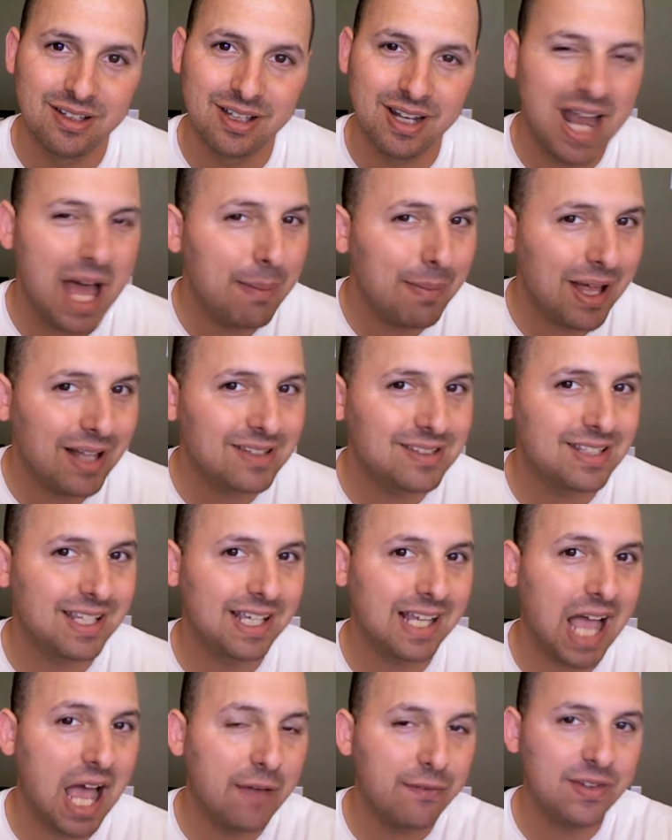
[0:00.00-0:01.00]
Now, I'm not
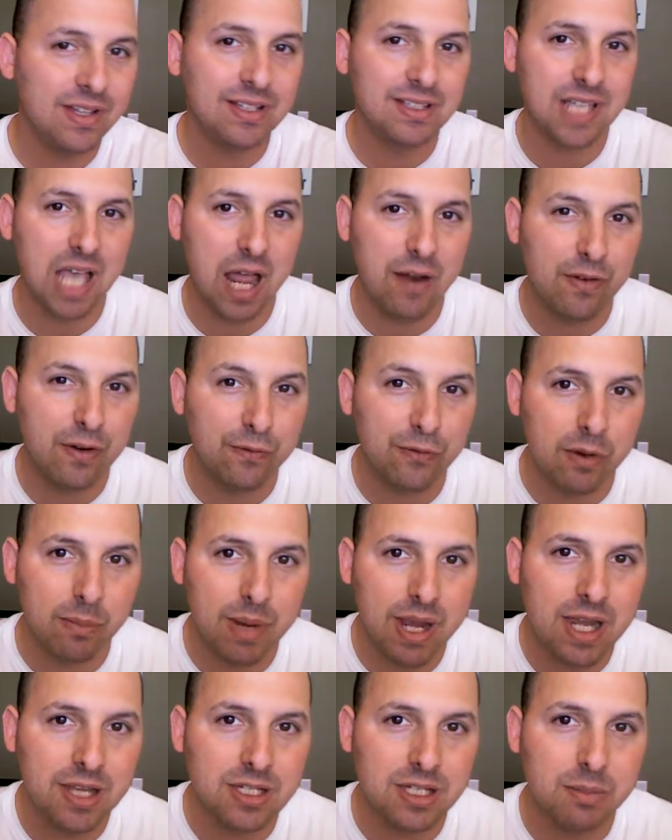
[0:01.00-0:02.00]
saying I have insider
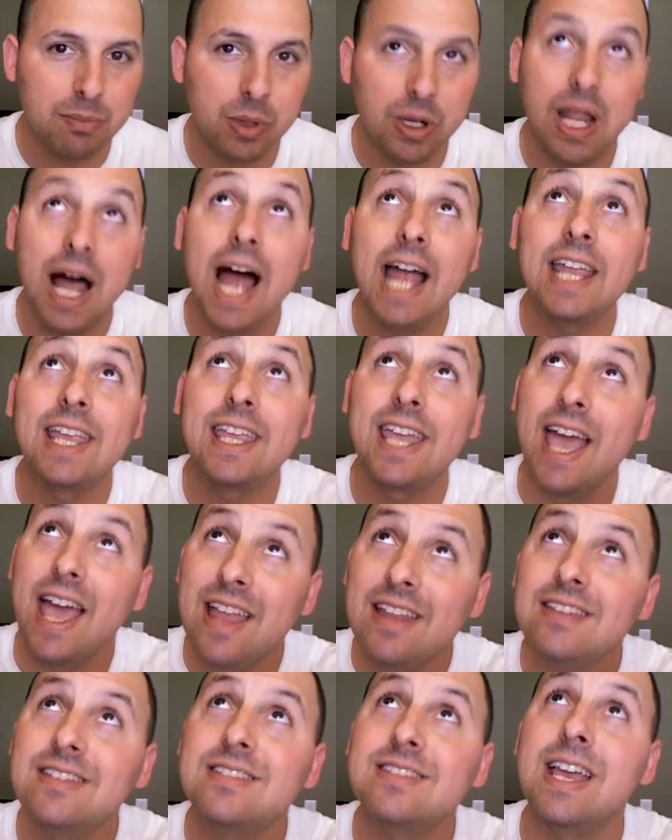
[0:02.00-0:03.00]
information, but I
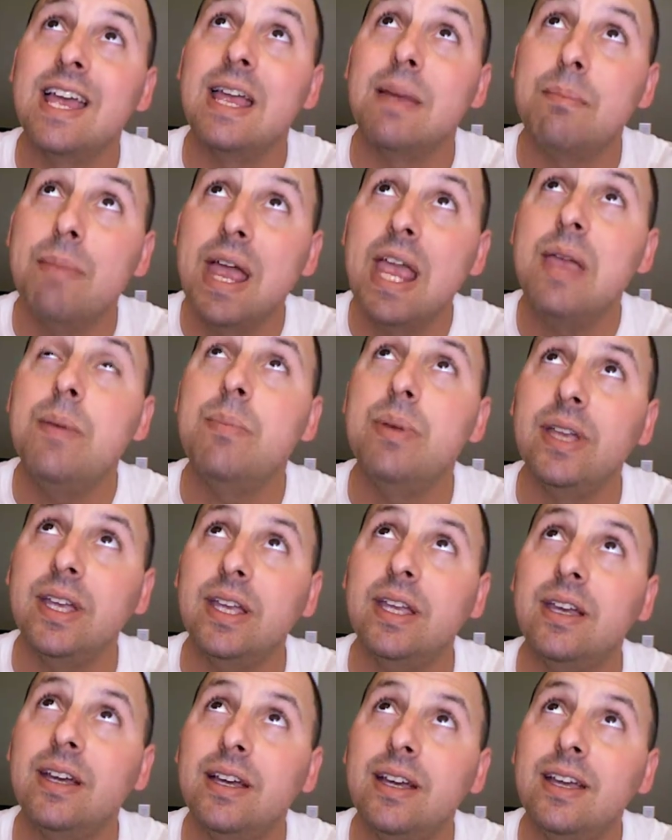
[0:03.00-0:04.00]
can say maybe
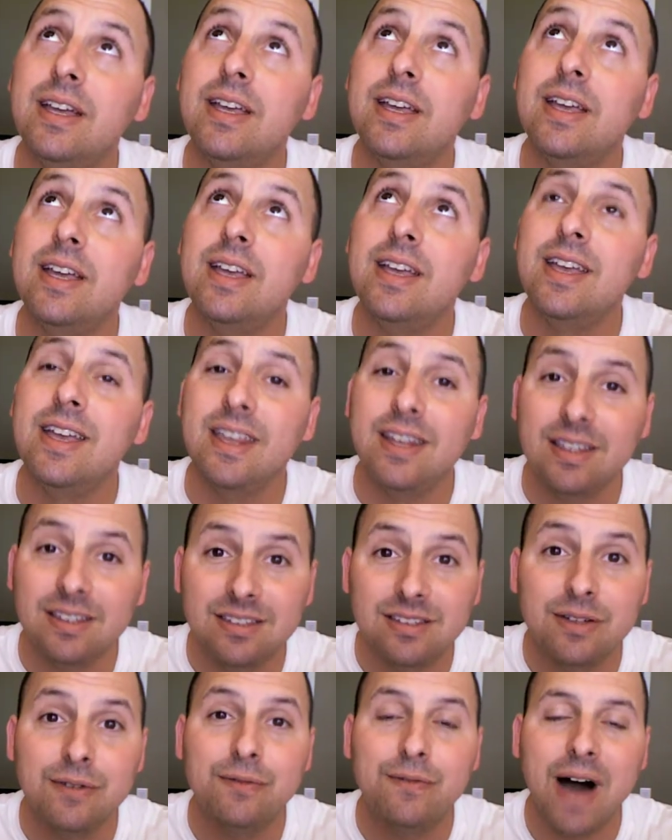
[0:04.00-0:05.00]
it is
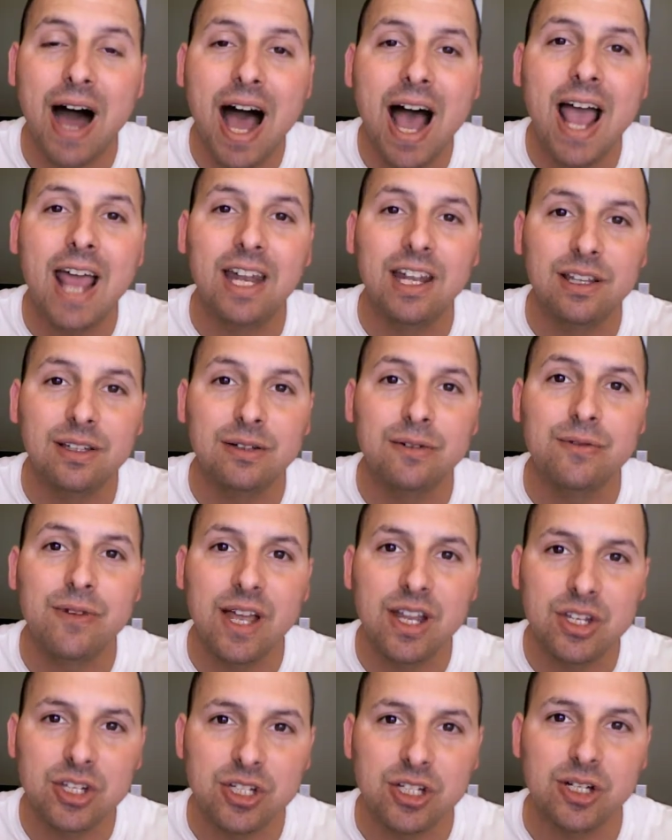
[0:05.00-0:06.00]
divine
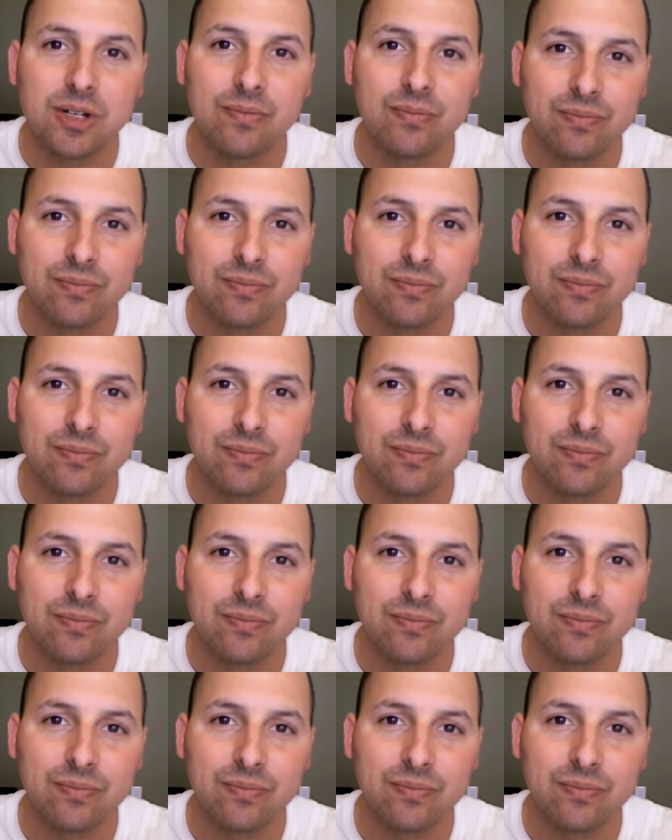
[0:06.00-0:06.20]
intervention.